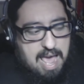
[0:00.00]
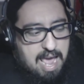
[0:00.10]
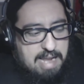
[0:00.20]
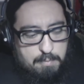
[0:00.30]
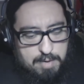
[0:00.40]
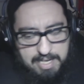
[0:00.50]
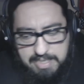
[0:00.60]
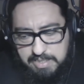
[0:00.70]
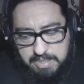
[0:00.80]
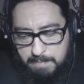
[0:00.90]
and he
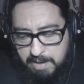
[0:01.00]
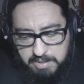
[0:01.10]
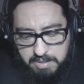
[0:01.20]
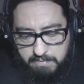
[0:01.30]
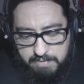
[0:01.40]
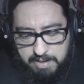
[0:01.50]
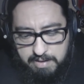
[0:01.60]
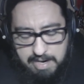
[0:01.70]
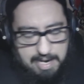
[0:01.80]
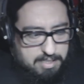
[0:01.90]
releases a bunch of
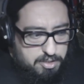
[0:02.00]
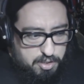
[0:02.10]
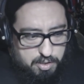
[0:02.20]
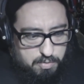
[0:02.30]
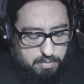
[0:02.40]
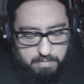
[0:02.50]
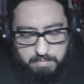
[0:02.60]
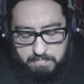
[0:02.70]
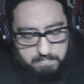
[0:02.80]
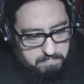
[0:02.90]
electro